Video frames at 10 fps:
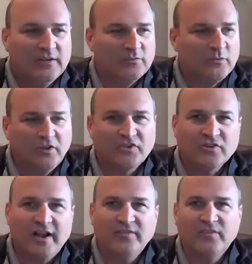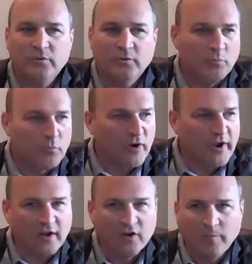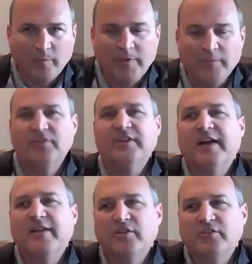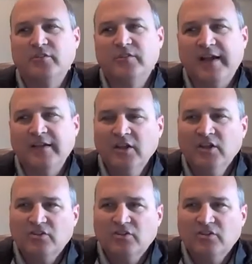really trying to bring a group of people together to do that,